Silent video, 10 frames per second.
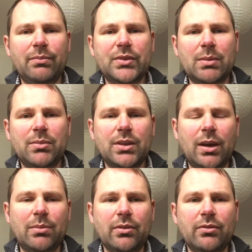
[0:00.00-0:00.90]
some
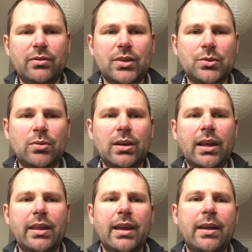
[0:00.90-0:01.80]
type of disorder
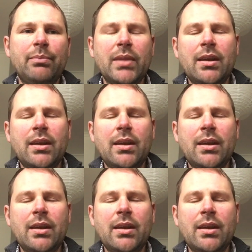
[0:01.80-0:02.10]
like that,